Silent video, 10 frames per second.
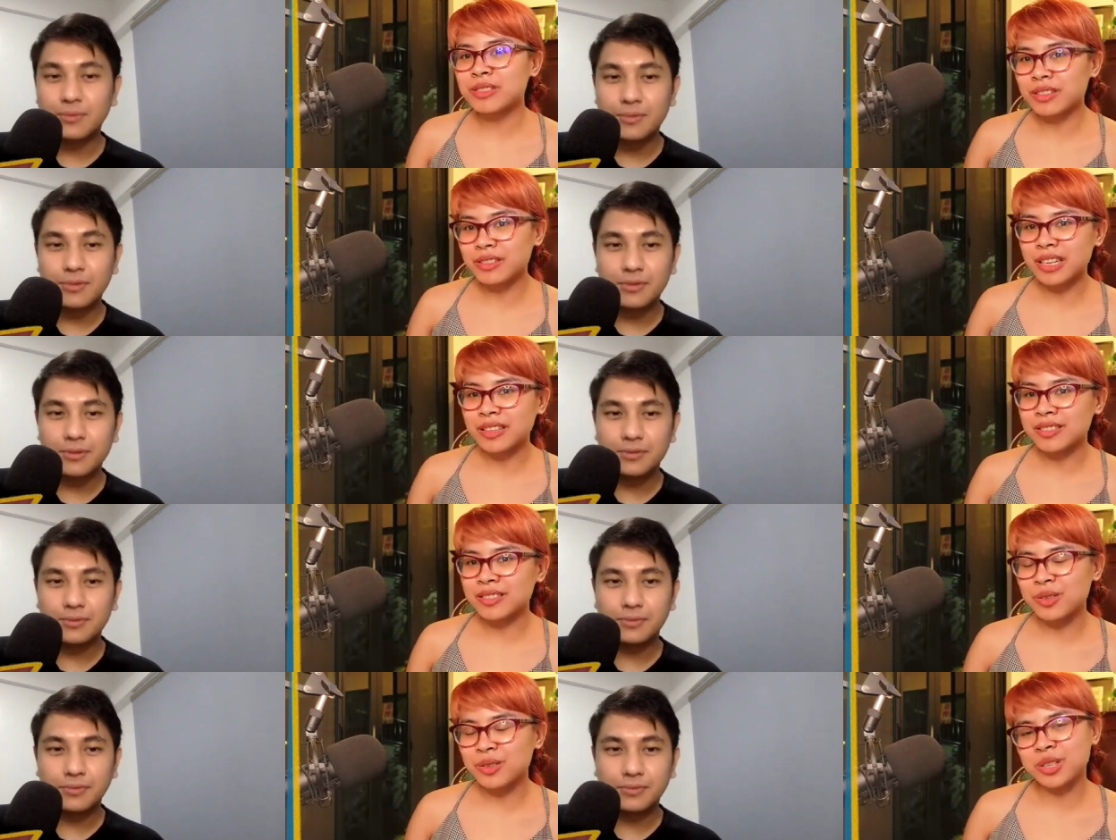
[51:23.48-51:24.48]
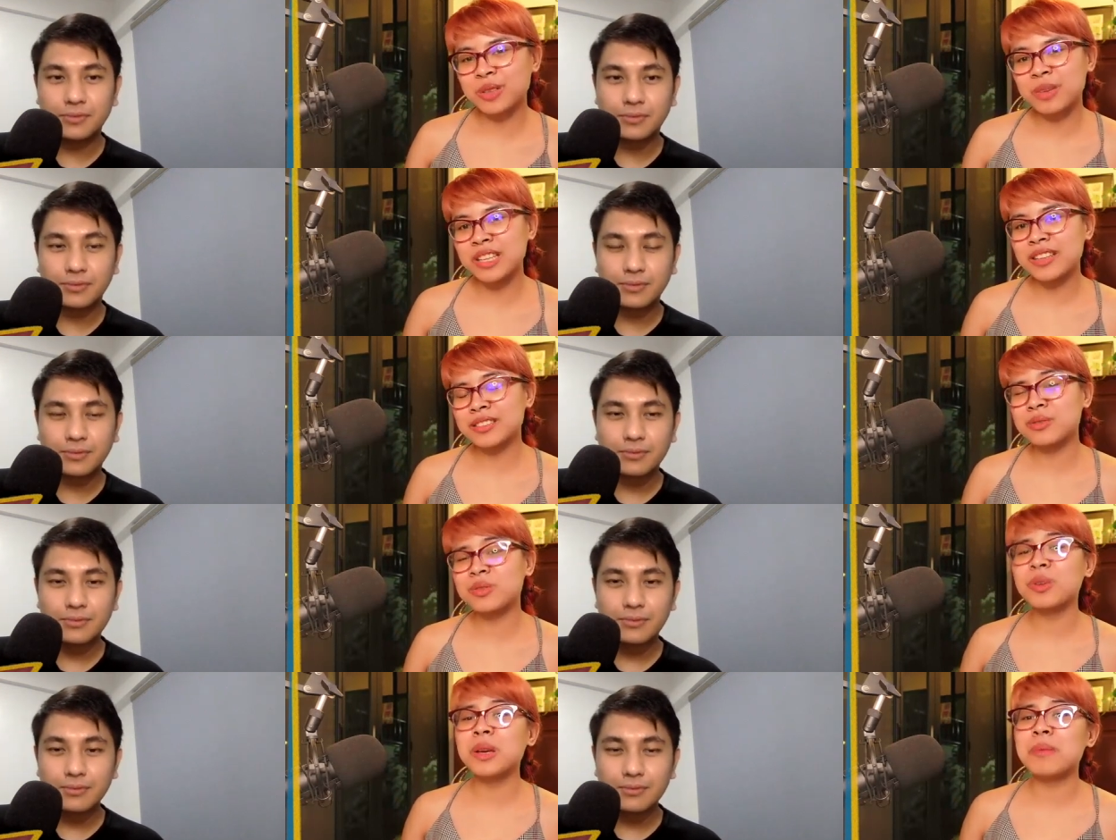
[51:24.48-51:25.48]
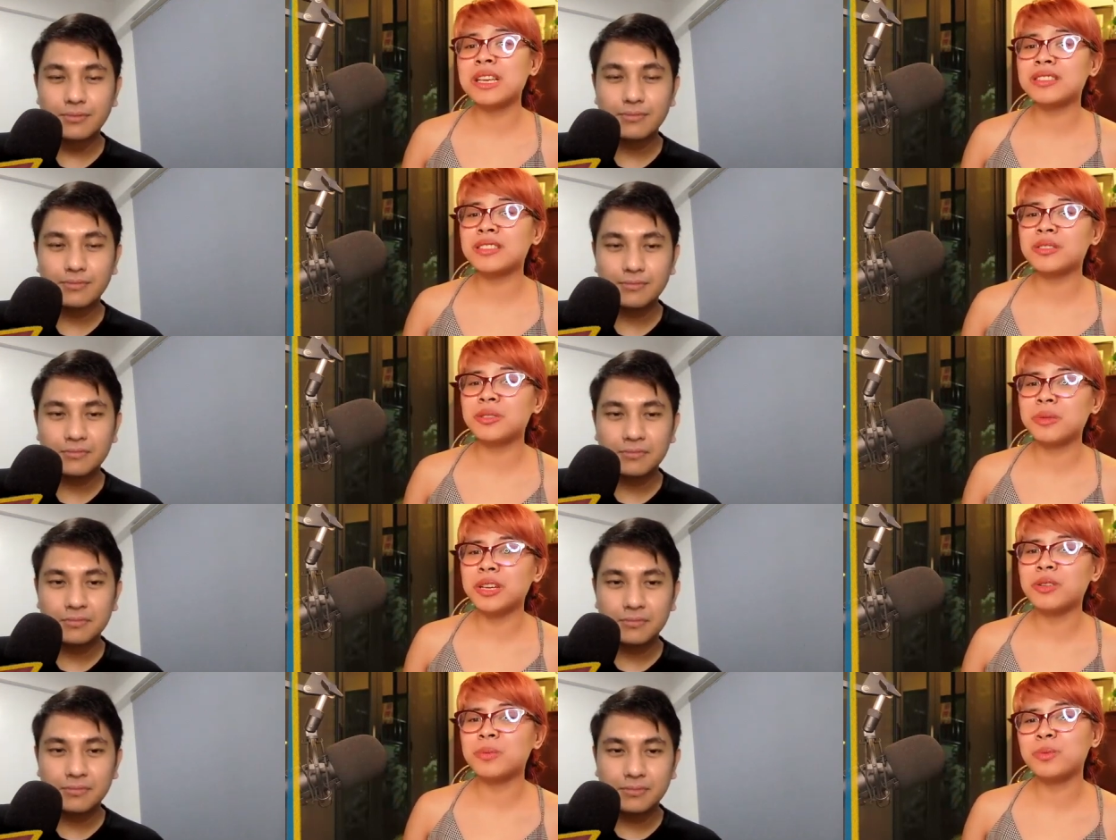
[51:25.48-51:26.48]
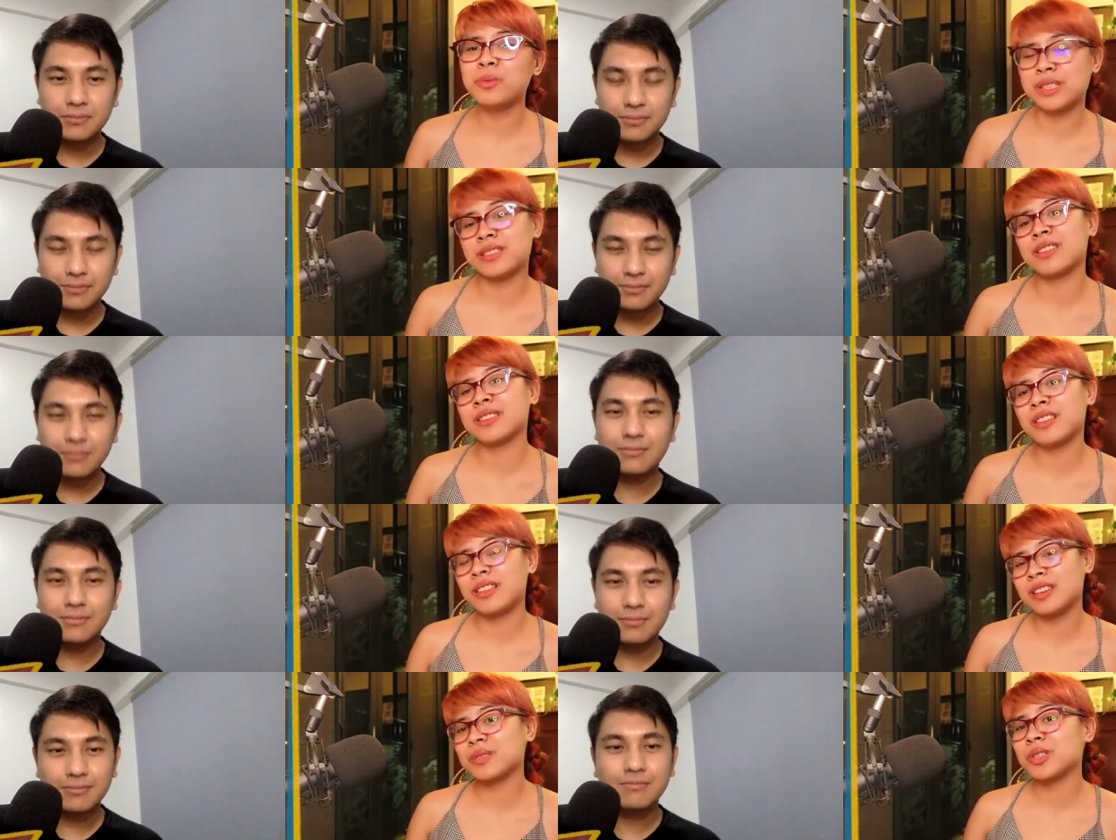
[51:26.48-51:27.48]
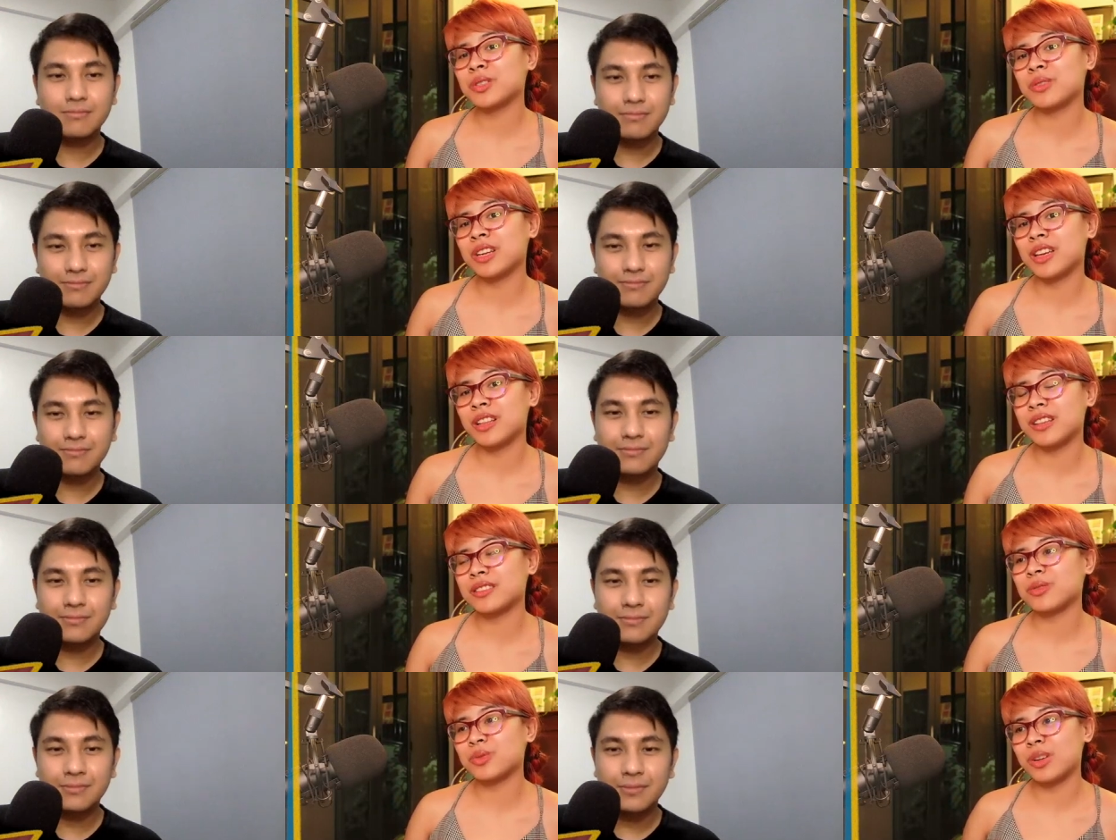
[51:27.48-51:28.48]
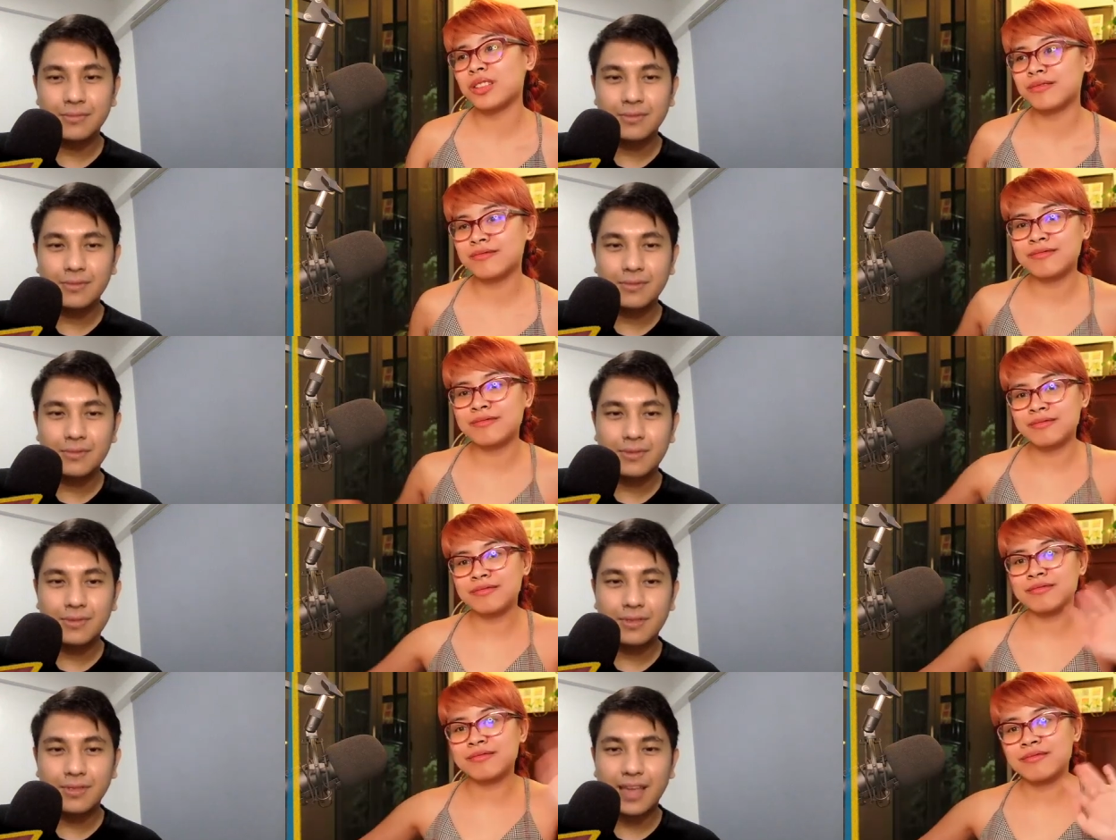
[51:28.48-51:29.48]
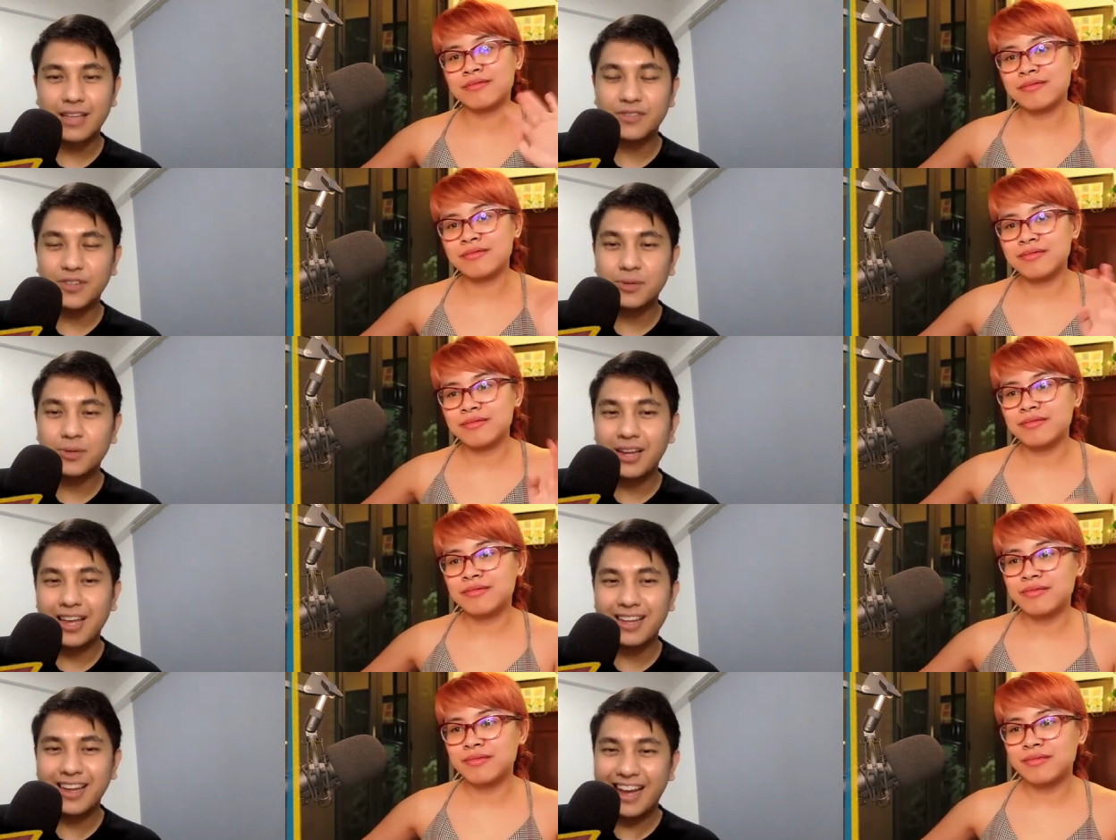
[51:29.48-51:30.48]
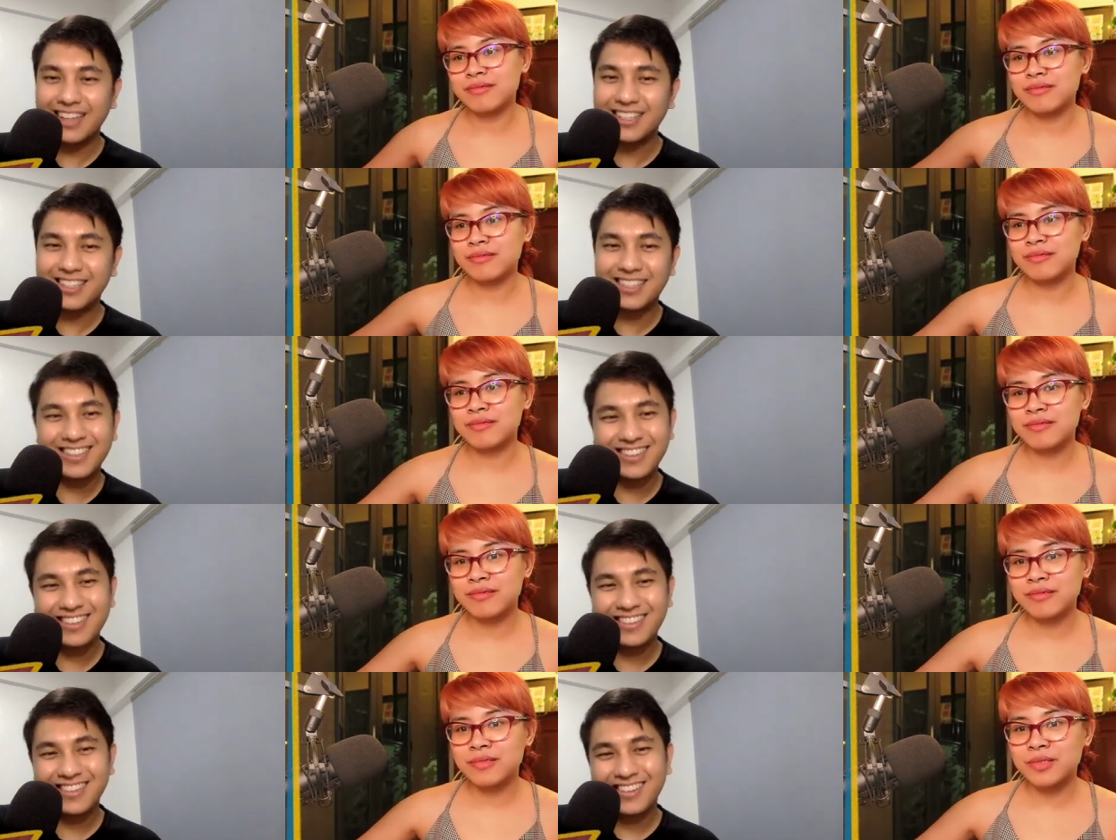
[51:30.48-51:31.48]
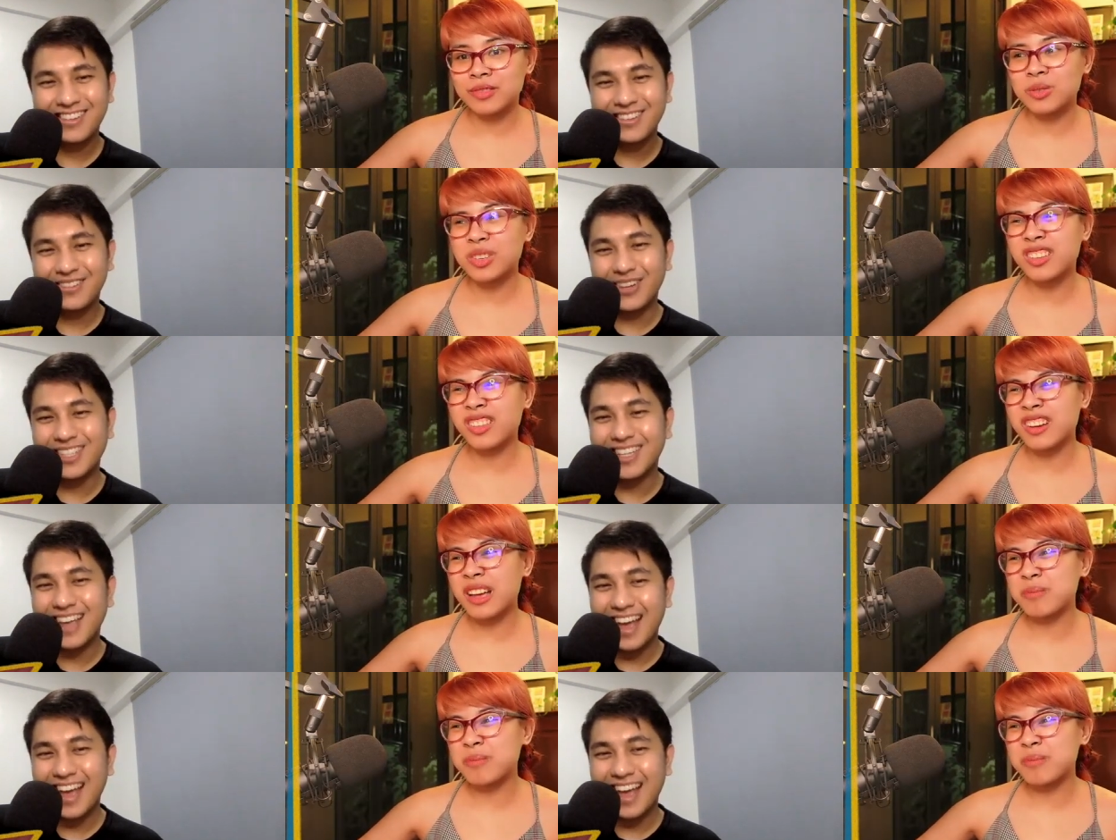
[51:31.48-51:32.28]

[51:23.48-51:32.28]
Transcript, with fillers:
Speaker 1: our grails on social media soon. We miss you. We hope you miss us, and thanks for tuning in, as usual.
Speaker 2: Thanks for tuning in, guys. To
Speaker 1: another Once again,